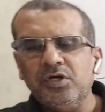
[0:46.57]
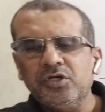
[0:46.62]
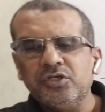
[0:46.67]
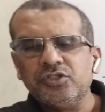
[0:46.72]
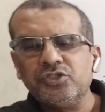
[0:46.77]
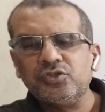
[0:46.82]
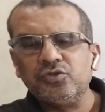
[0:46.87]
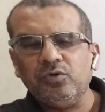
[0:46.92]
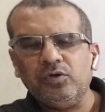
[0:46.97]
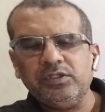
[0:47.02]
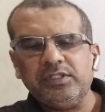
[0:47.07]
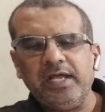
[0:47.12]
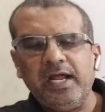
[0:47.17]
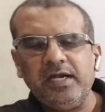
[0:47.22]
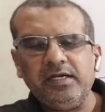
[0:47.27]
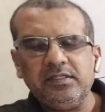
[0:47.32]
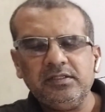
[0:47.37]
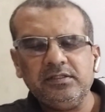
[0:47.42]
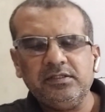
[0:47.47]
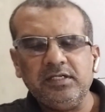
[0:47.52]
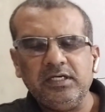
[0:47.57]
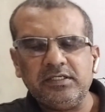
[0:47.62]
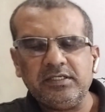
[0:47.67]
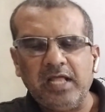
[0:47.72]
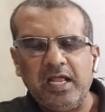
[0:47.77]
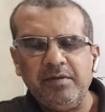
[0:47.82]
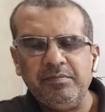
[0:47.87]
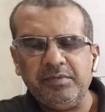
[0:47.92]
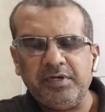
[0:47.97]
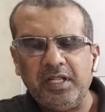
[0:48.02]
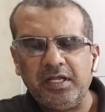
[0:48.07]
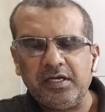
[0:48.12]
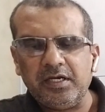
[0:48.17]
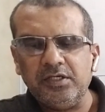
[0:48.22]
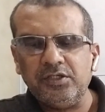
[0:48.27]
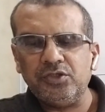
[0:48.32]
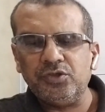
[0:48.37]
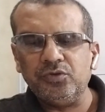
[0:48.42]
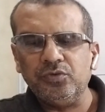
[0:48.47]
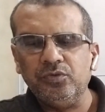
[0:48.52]
so that the time
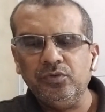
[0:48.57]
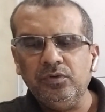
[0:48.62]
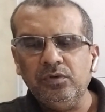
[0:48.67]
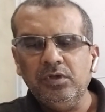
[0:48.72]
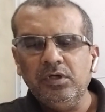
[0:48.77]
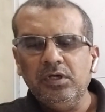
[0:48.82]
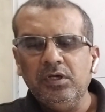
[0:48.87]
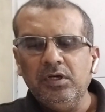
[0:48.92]
taken to